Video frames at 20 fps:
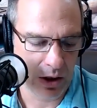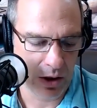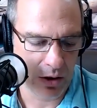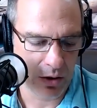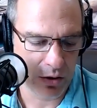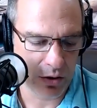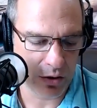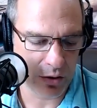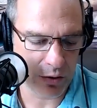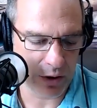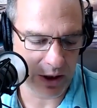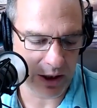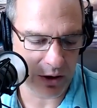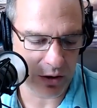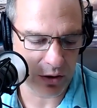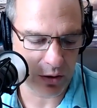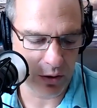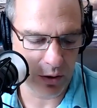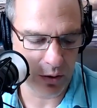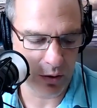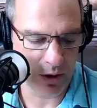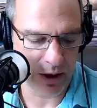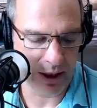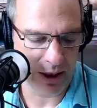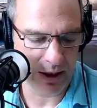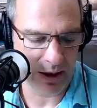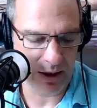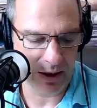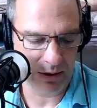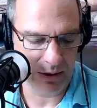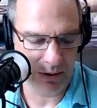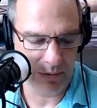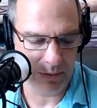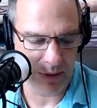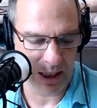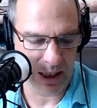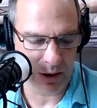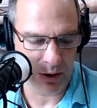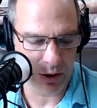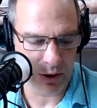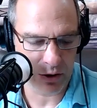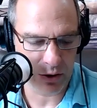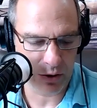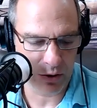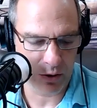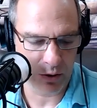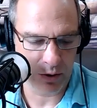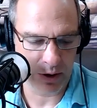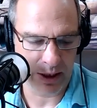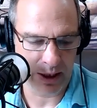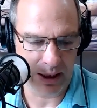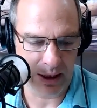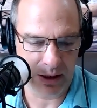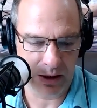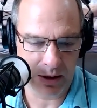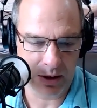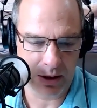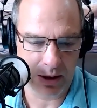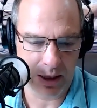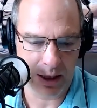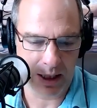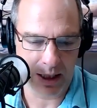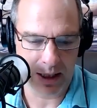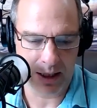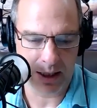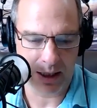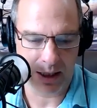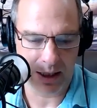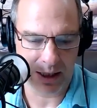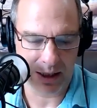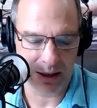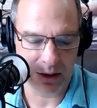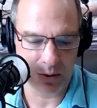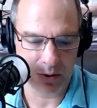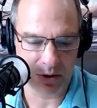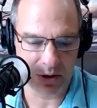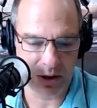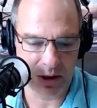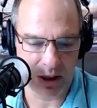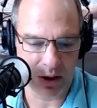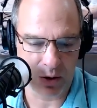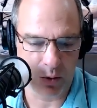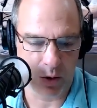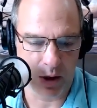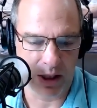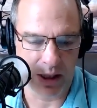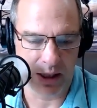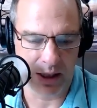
strict scrutiny, moderate scrutiny, and I think there was another one.